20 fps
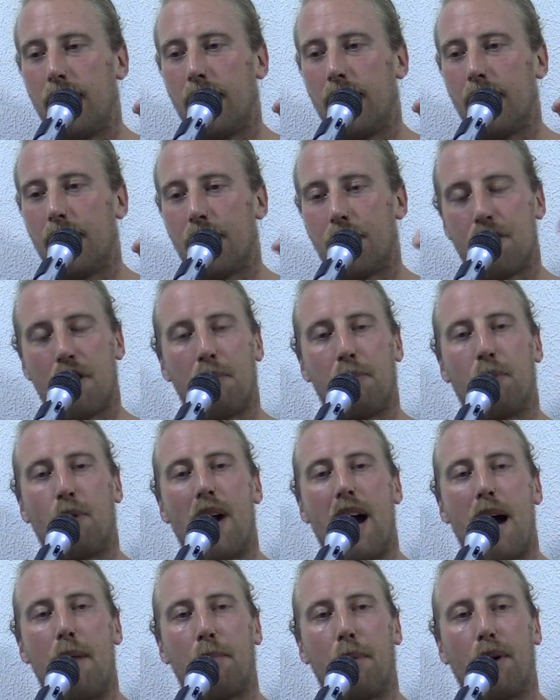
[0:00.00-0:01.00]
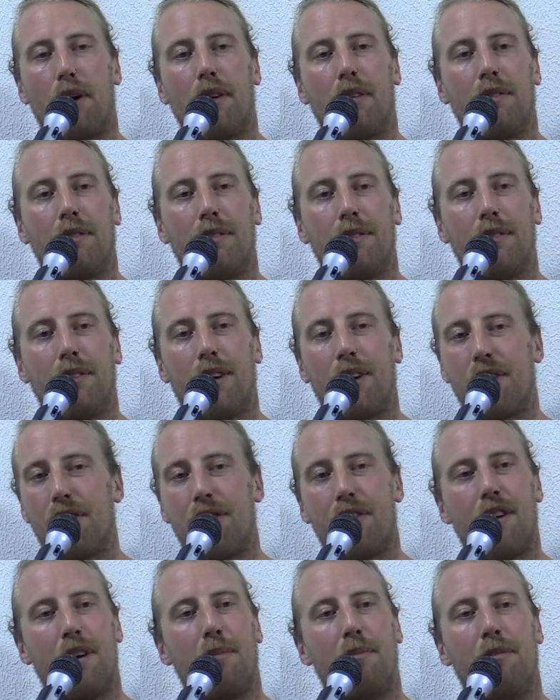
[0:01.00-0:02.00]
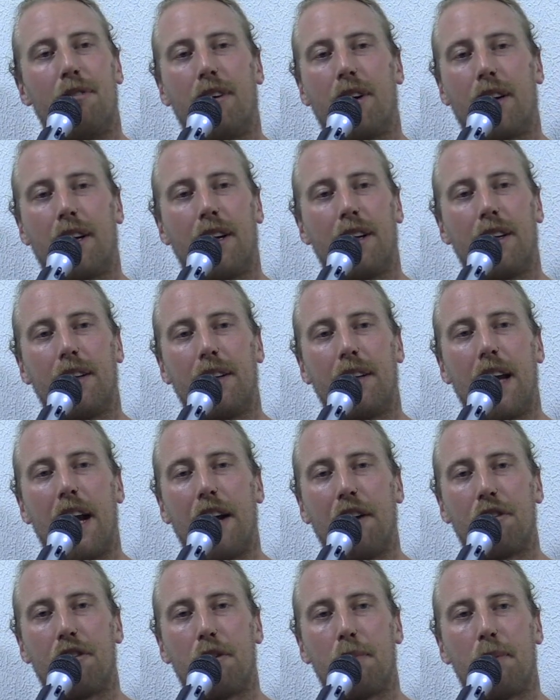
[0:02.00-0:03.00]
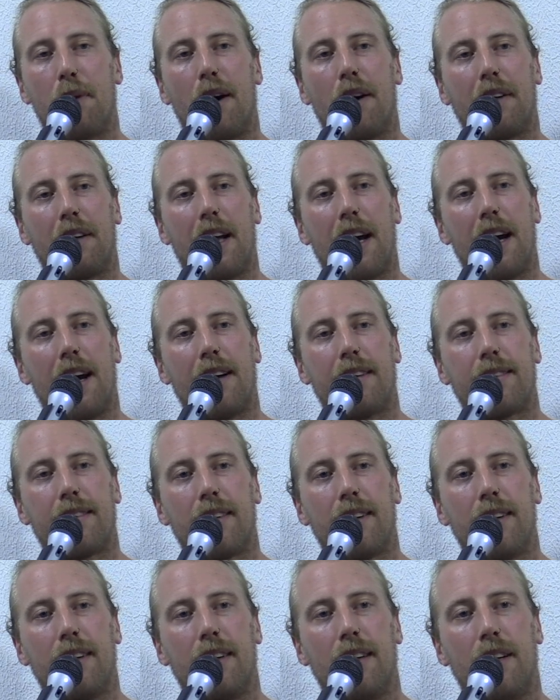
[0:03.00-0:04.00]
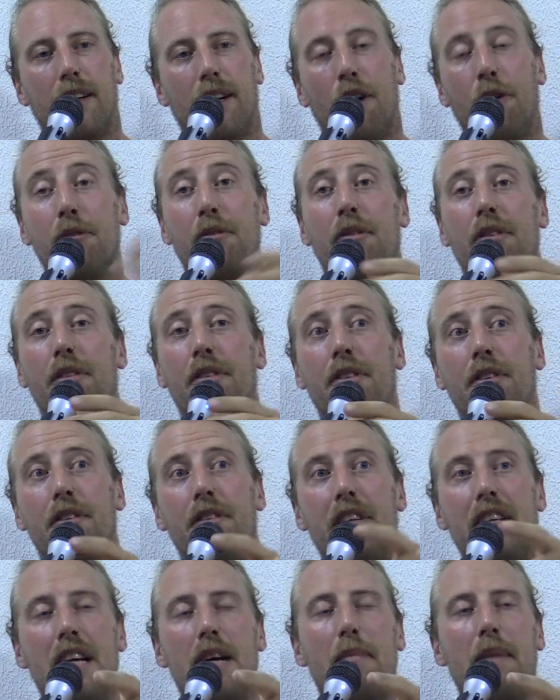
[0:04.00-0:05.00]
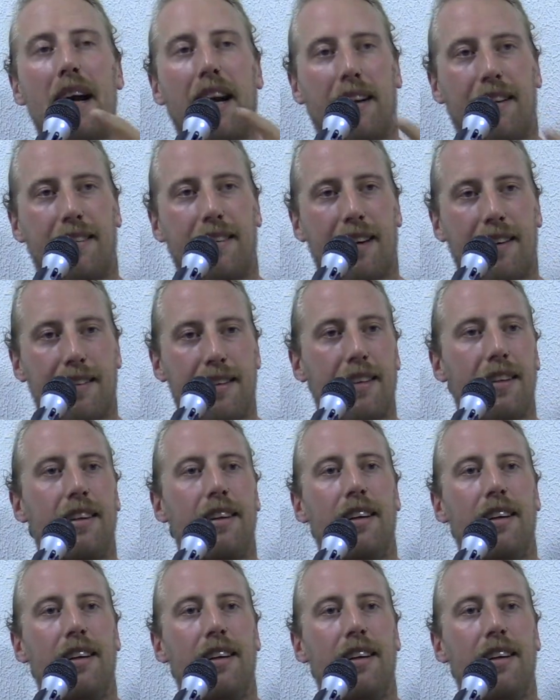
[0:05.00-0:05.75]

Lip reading: some rapper on some fucking gangster podcast. Oh, DMX says it.